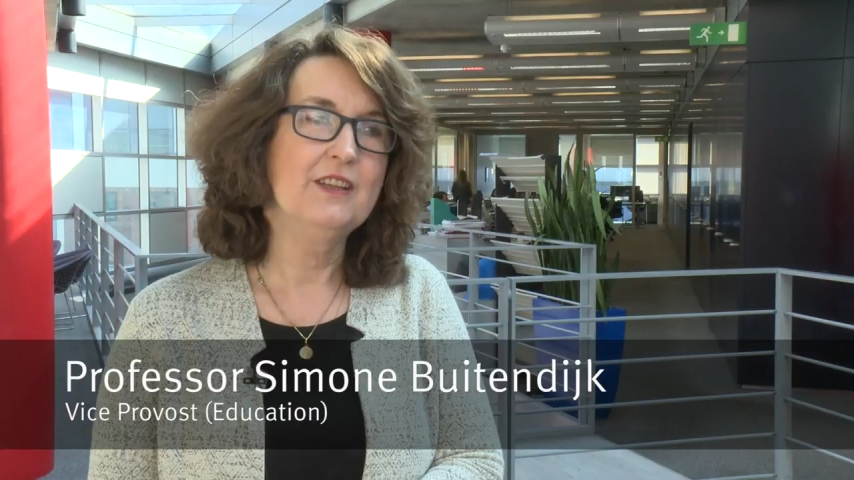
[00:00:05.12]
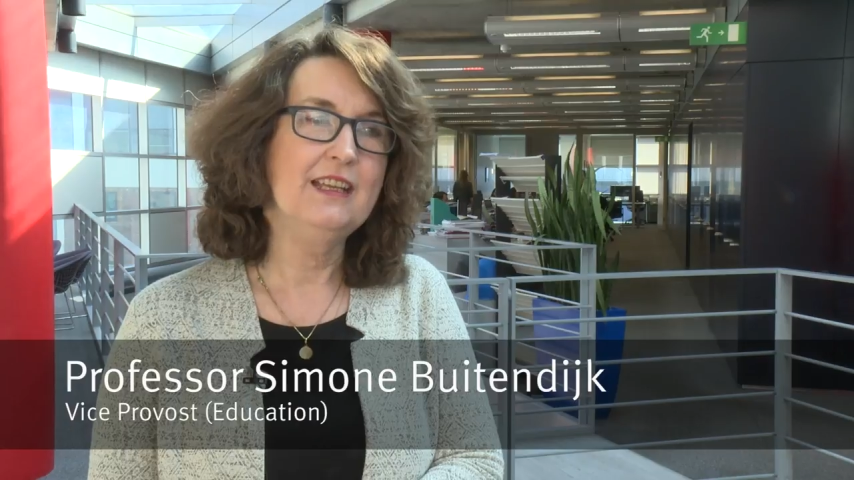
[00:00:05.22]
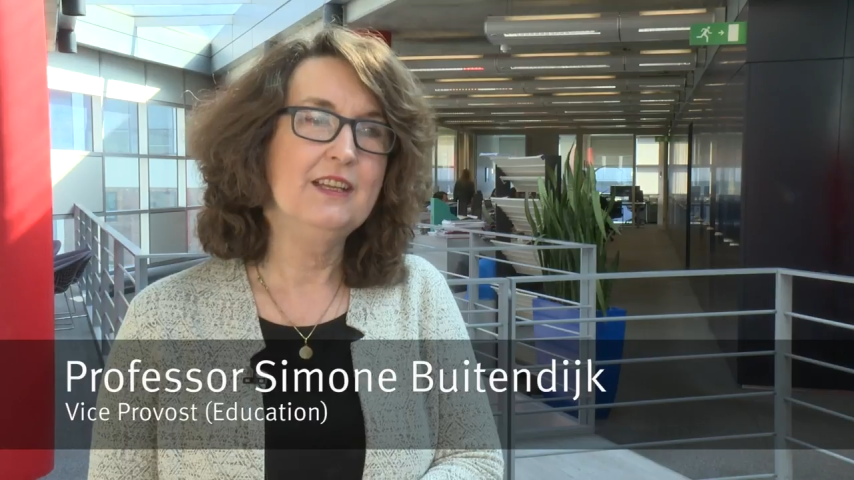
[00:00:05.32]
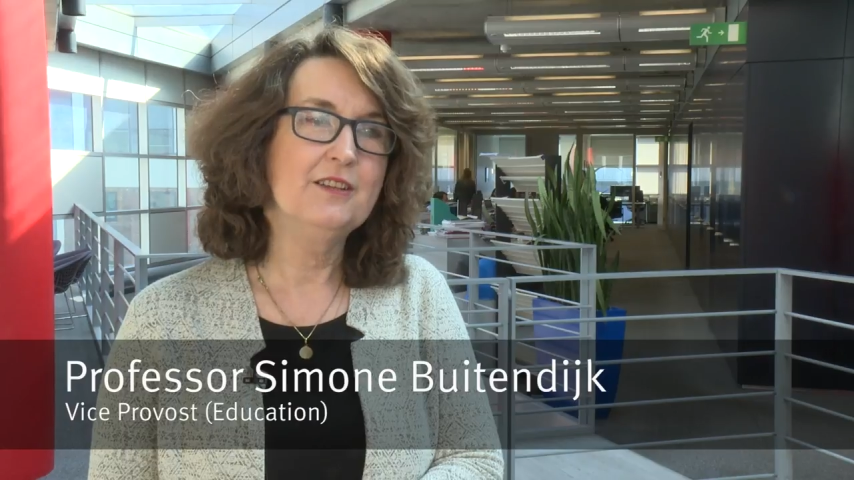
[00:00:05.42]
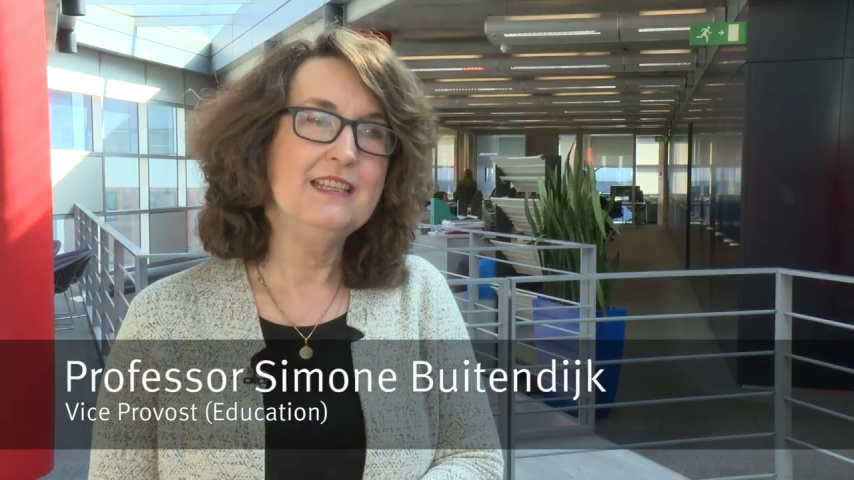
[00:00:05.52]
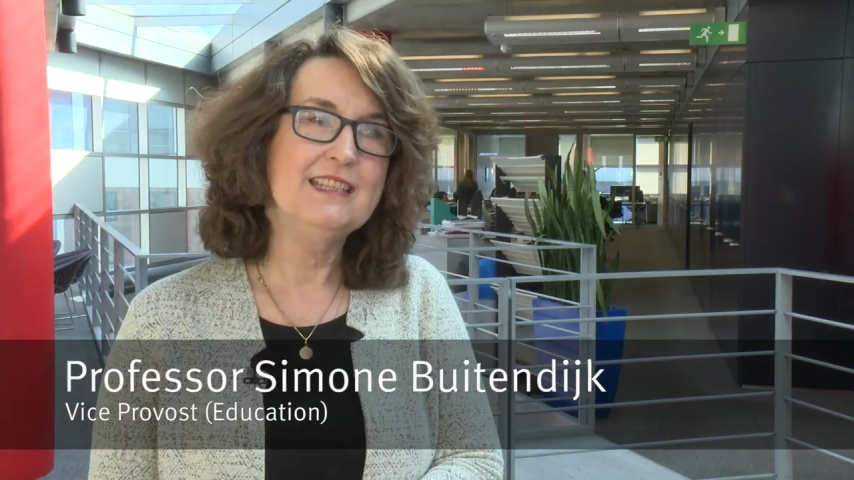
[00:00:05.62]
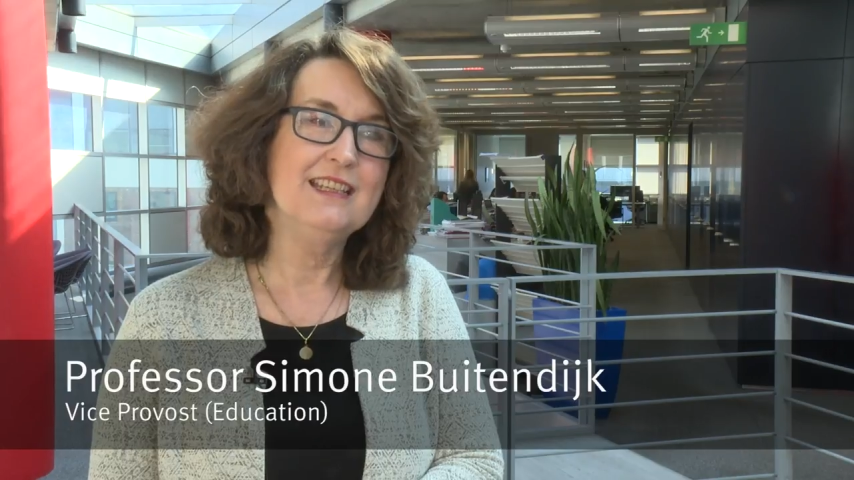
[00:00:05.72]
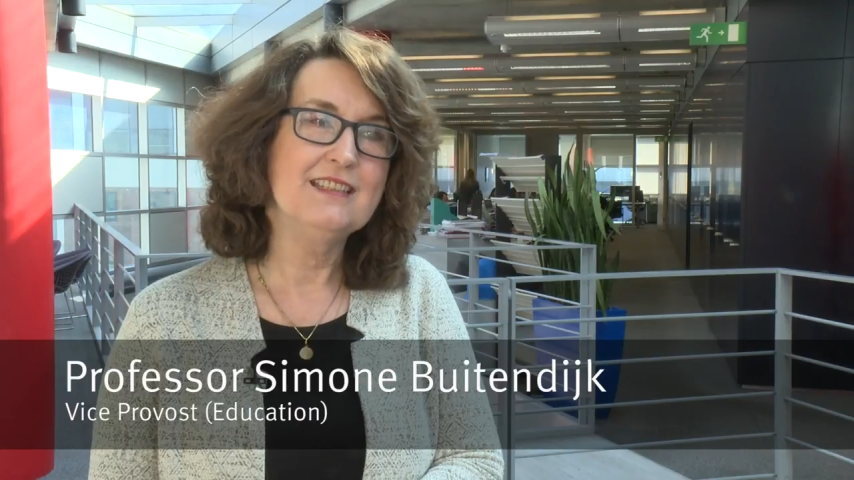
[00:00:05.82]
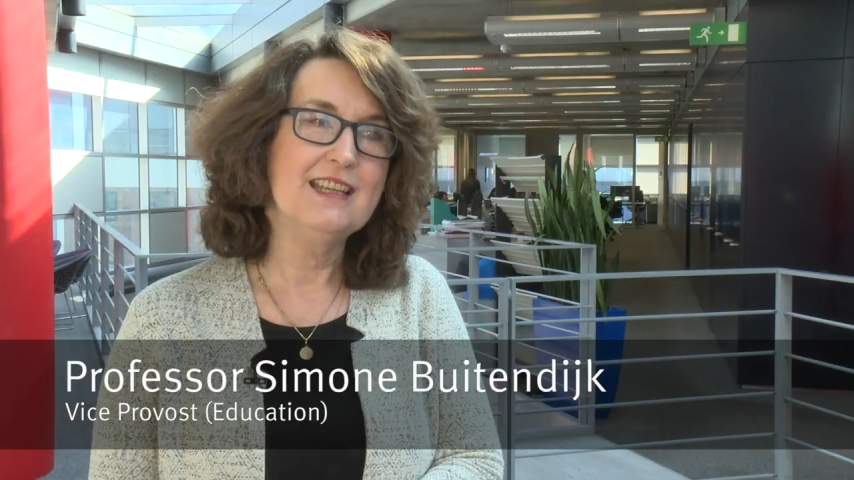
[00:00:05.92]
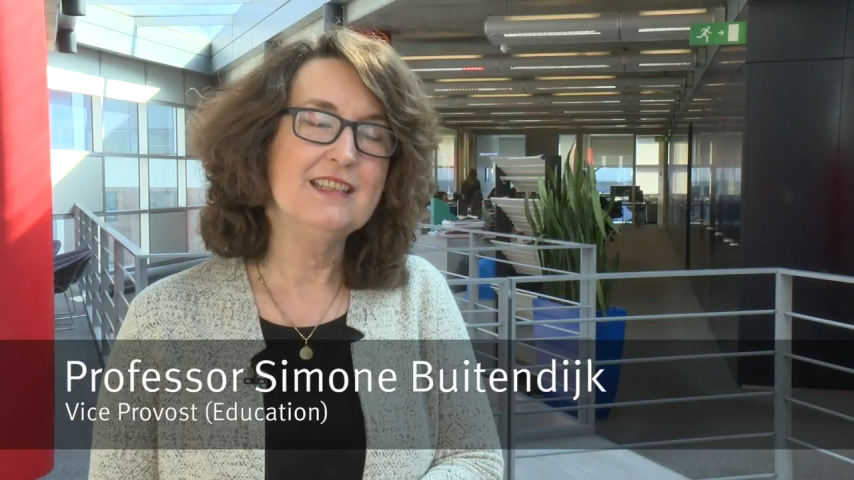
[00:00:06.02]
on
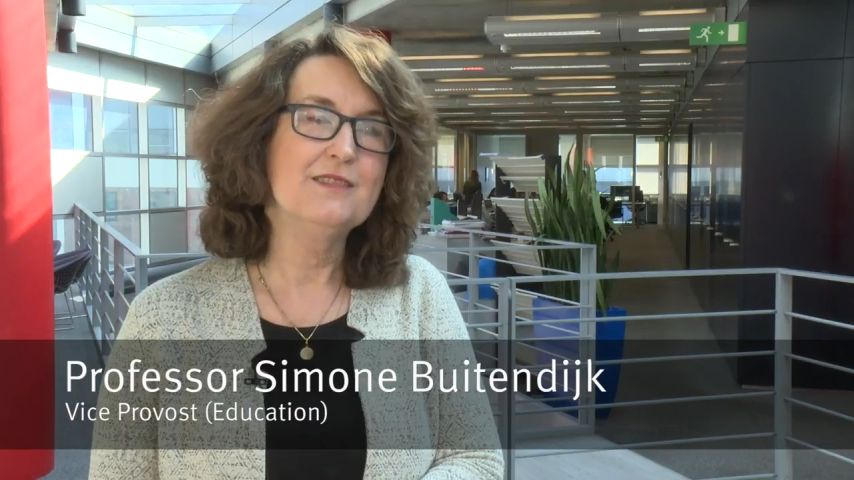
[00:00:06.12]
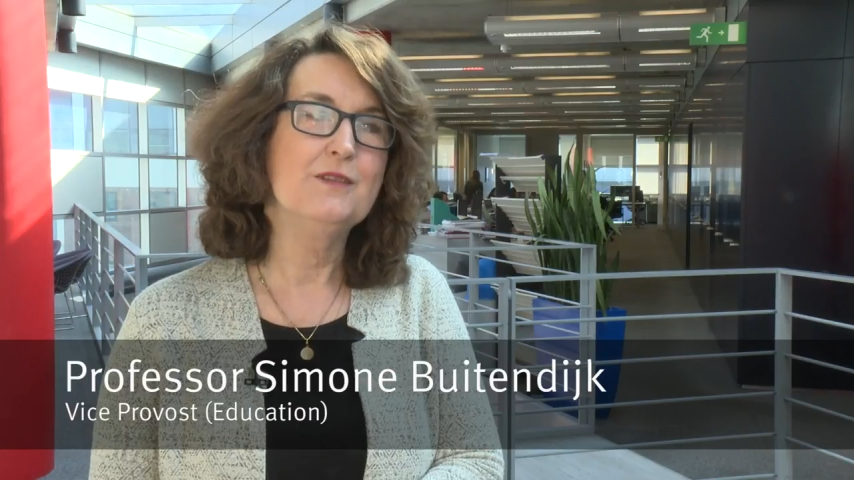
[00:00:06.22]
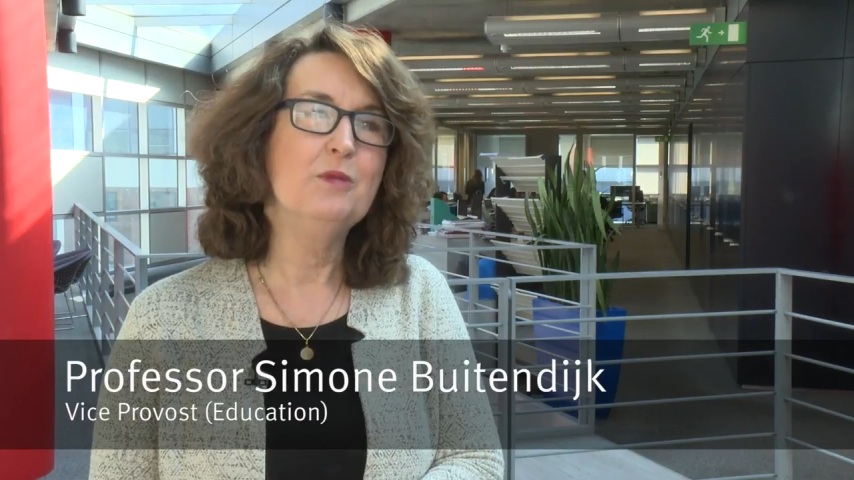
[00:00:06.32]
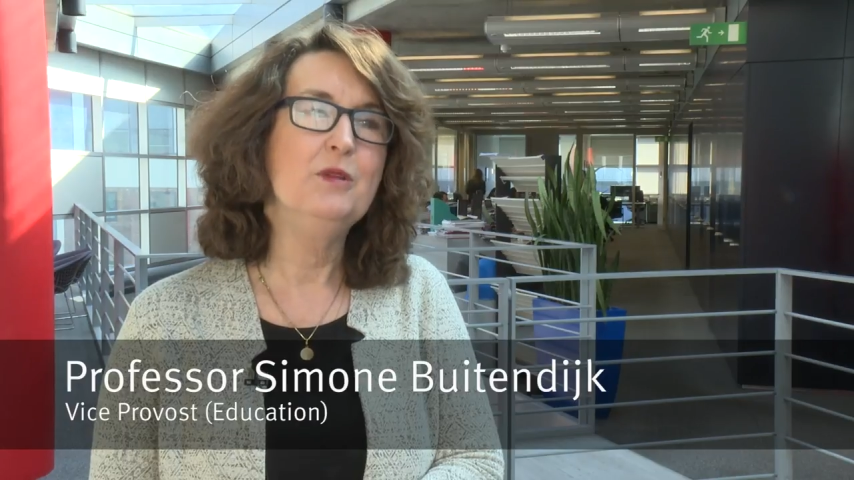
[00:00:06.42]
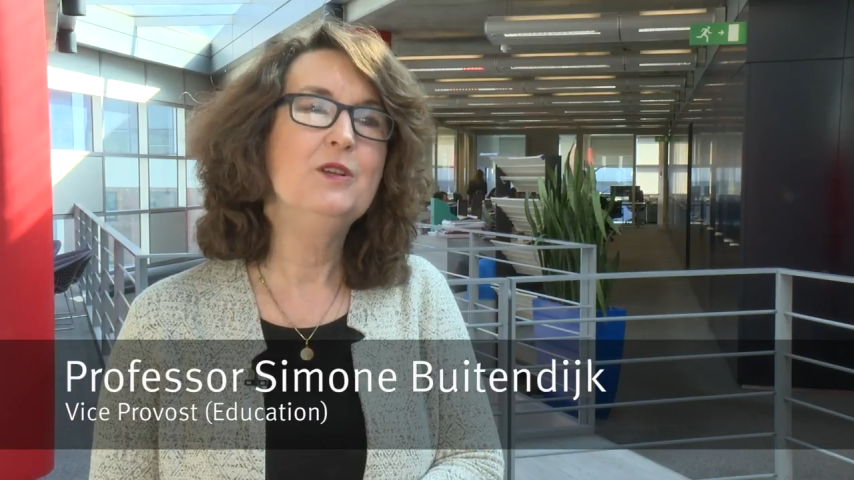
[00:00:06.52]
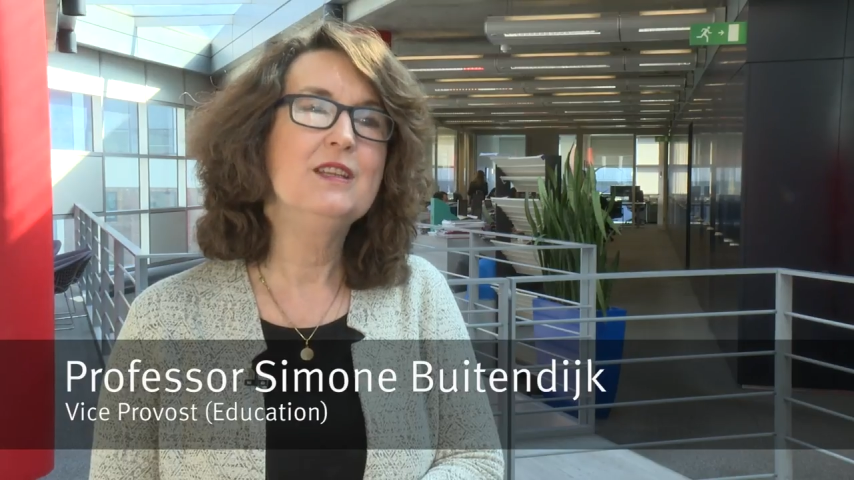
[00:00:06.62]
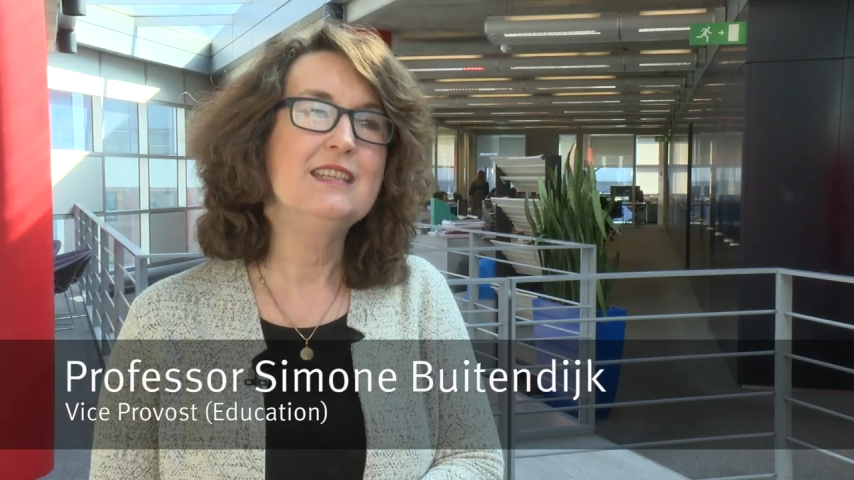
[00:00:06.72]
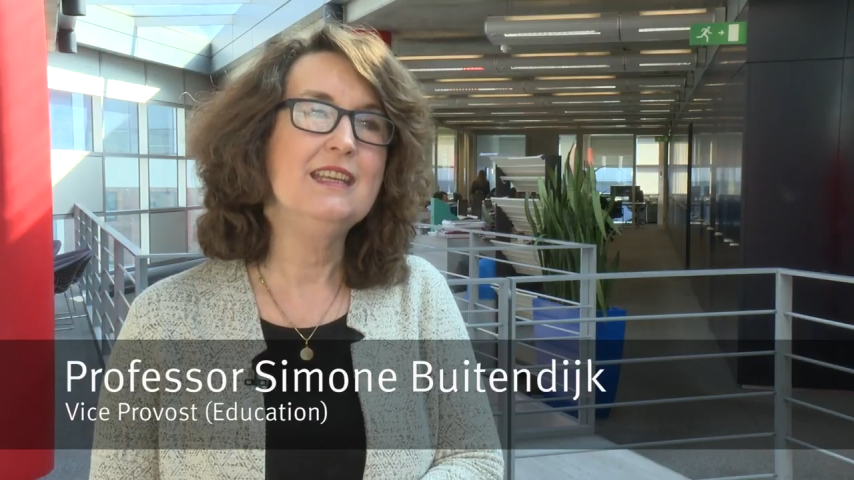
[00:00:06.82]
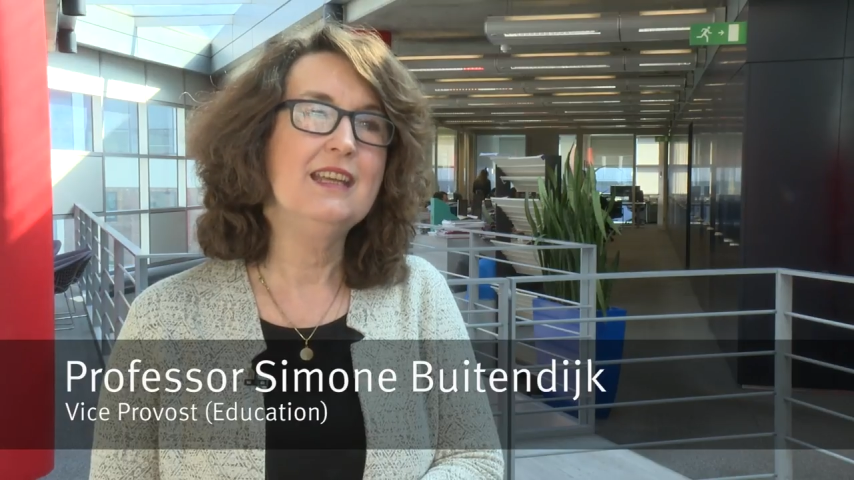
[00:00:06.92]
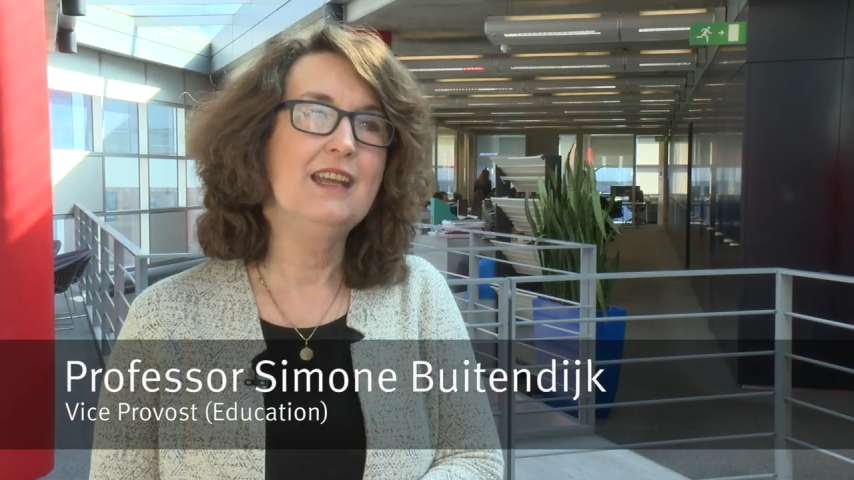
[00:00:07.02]
increasing a sense of community